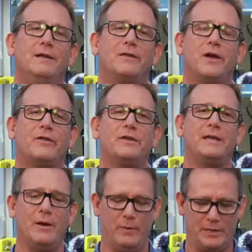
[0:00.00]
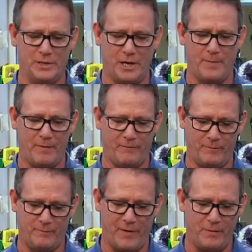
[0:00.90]
The other thing that we can talk about
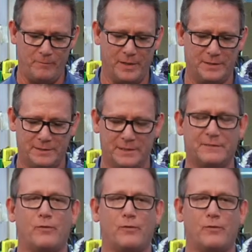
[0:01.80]
fountain pens is,